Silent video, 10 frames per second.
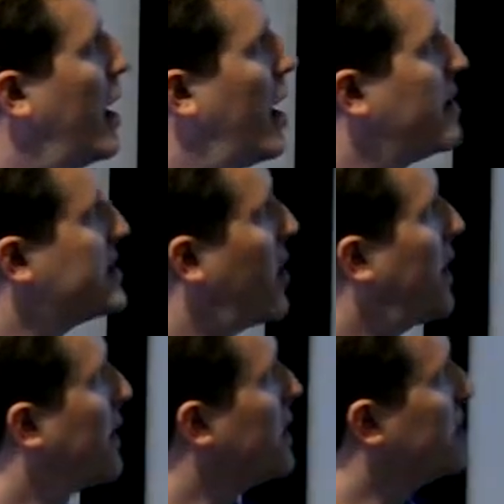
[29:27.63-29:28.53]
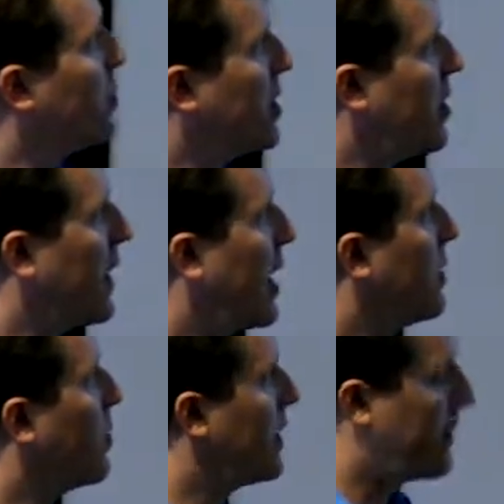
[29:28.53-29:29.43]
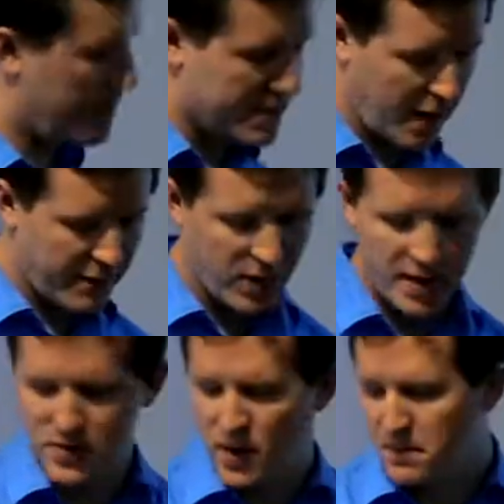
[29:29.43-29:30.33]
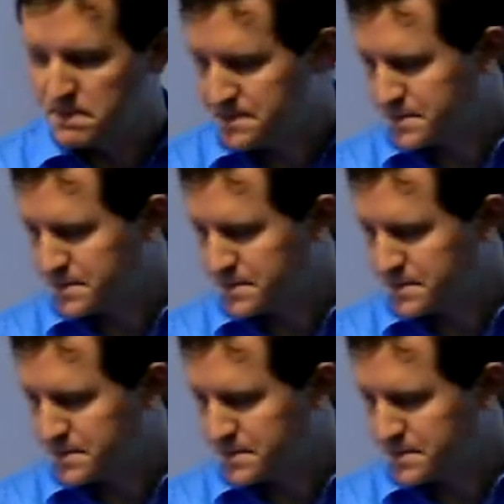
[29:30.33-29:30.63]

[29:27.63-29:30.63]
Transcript: Um, and so I think there's a window there with software as well